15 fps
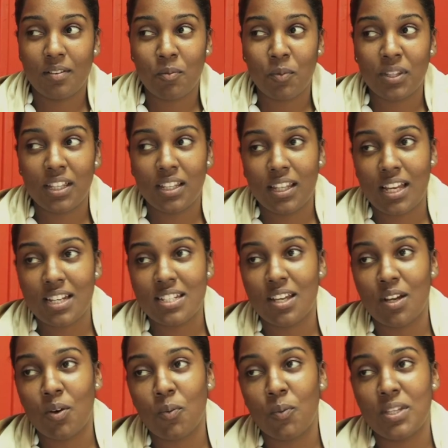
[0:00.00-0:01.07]
Within that
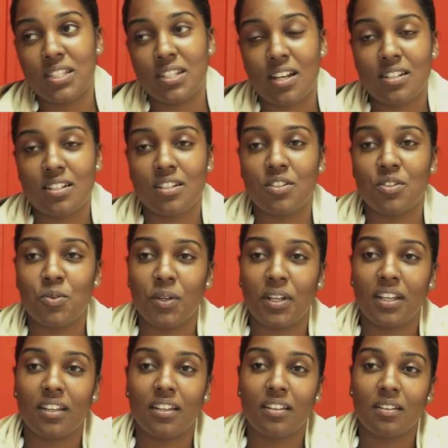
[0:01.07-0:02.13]
year, we started
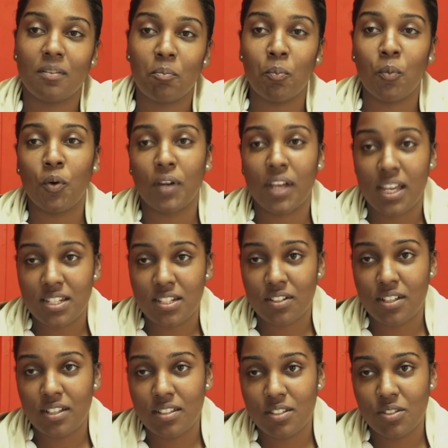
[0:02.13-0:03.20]
doing more
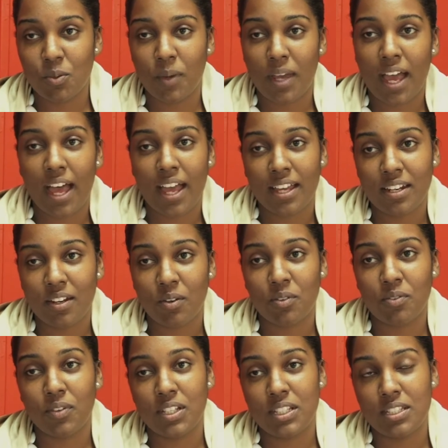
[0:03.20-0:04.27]
caterings. So we hired our
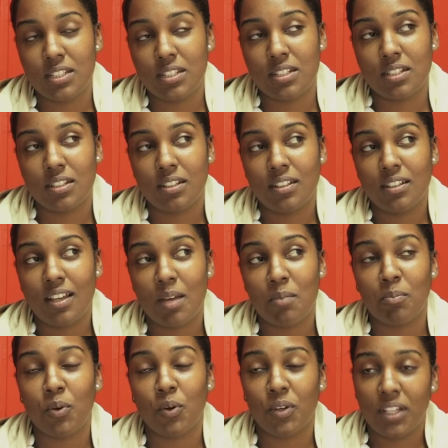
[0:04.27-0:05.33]
first
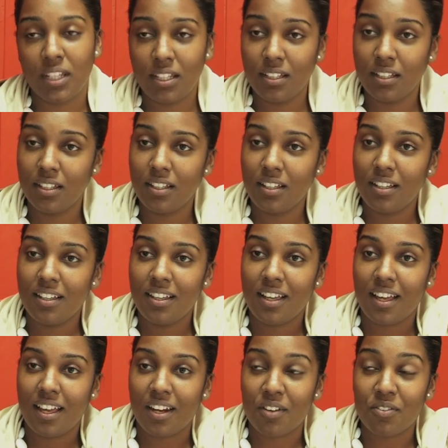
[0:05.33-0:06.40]
employee
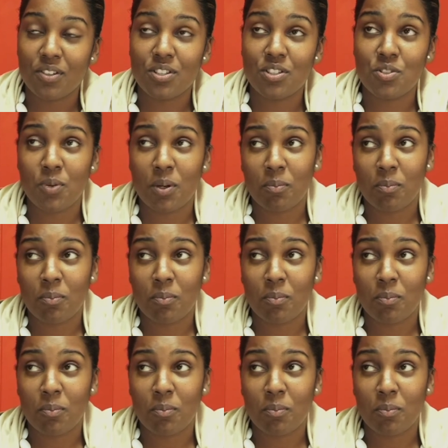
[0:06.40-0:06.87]
and our first two